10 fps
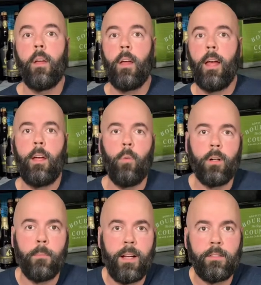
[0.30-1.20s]
Hey,
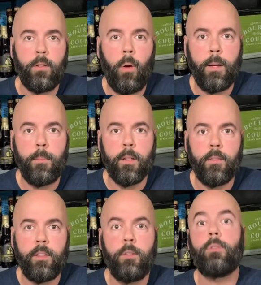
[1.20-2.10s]
welcome back to No Hype Beer
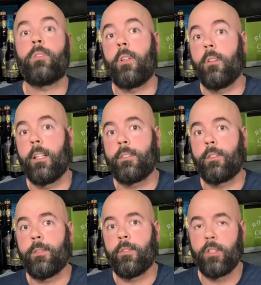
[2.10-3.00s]
Reviews. Unless
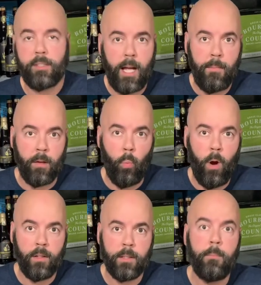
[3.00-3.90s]
it's your first time, then
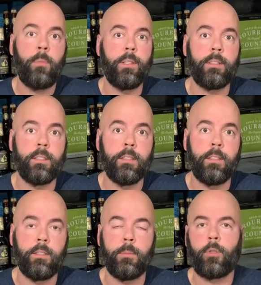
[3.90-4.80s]
welcome. Please
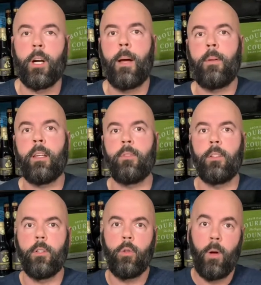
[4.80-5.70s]
consider subscribing. If you
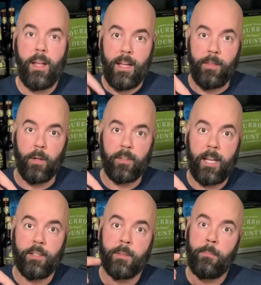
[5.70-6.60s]
do, hit the
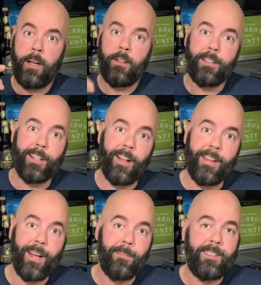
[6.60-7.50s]
notification bell, get all
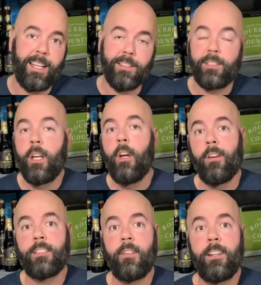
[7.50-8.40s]
the updates. For
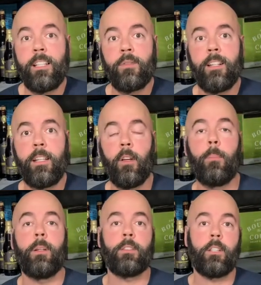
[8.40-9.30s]
this everyday's video, the
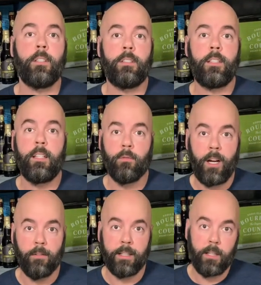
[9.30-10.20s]
beer's courtesy of
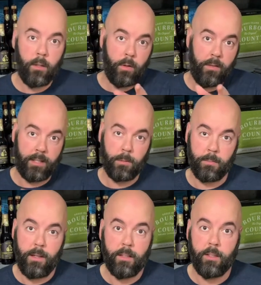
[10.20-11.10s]
Rodrigo. Thanks so much,
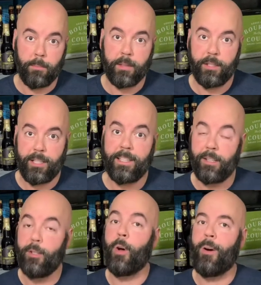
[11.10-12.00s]
man. I really appreciate it.
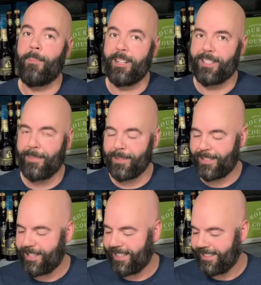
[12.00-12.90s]
You know how much I
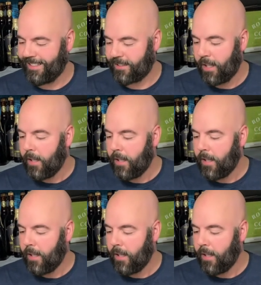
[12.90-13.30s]
appreciate this.